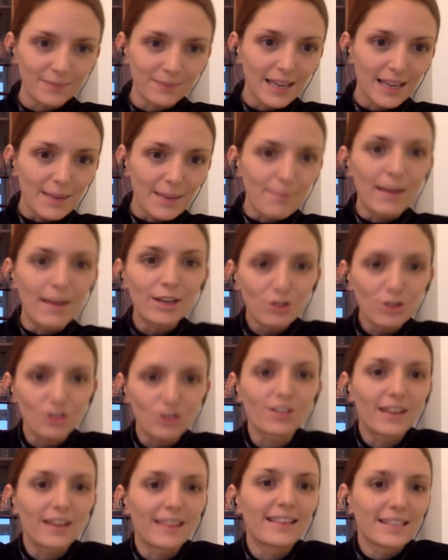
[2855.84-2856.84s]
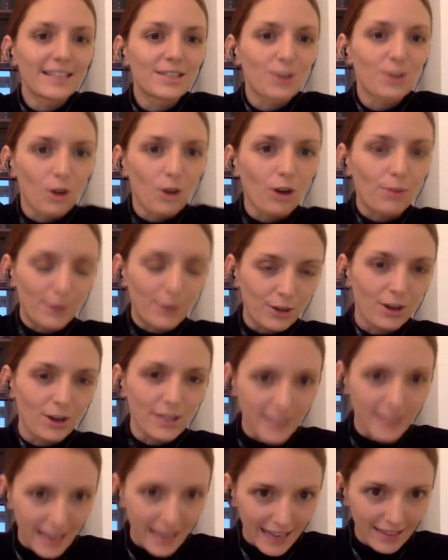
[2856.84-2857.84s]
mention in this talk because
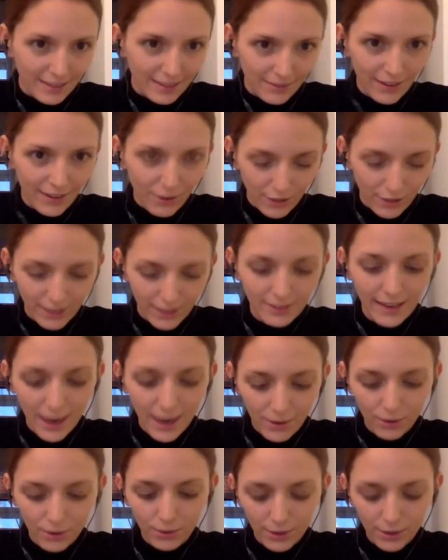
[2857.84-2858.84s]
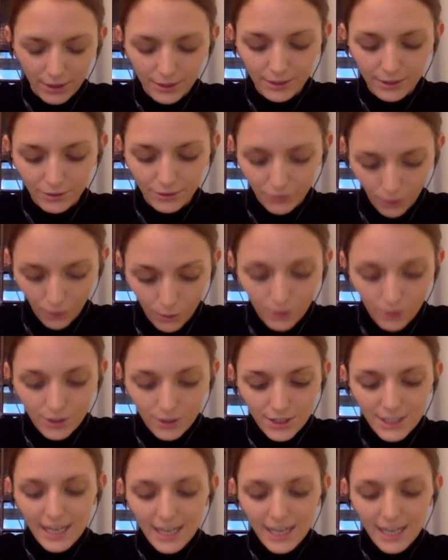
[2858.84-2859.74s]
I had a very narrow focus.